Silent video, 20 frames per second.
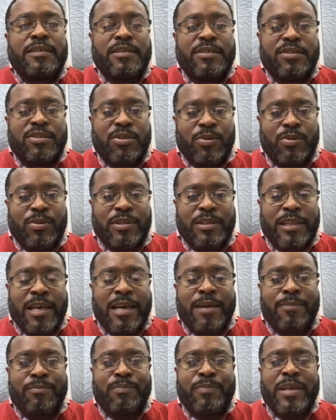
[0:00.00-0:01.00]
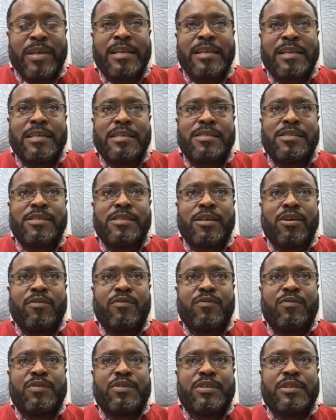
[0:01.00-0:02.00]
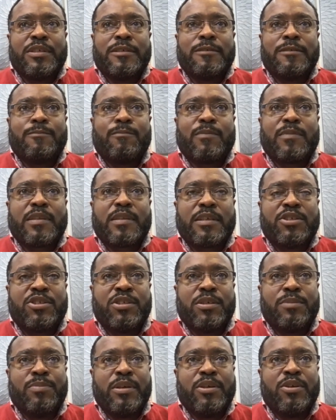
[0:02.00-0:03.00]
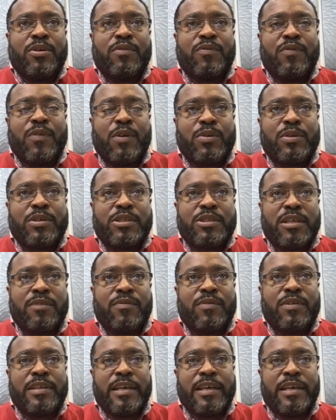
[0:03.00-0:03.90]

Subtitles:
So that in itself should be your focus every